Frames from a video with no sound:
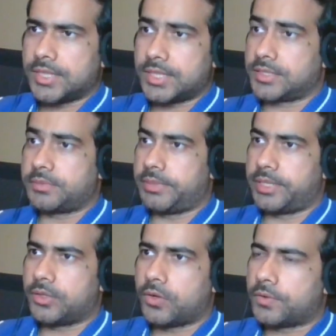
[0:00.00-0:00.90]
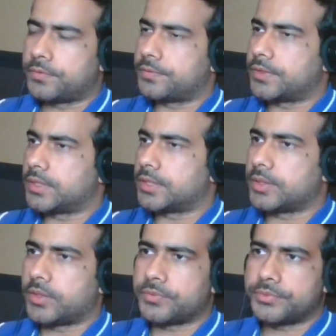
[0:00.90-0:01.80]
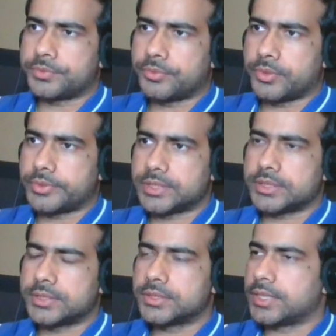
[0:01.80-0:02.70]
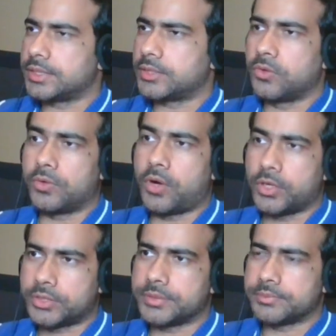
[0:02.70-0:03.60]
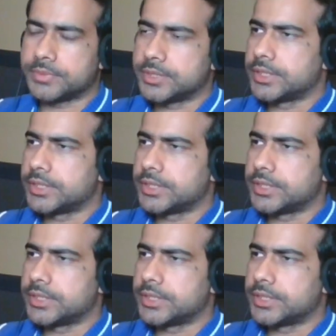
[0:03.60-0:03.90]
assessment of risk, and they go long term.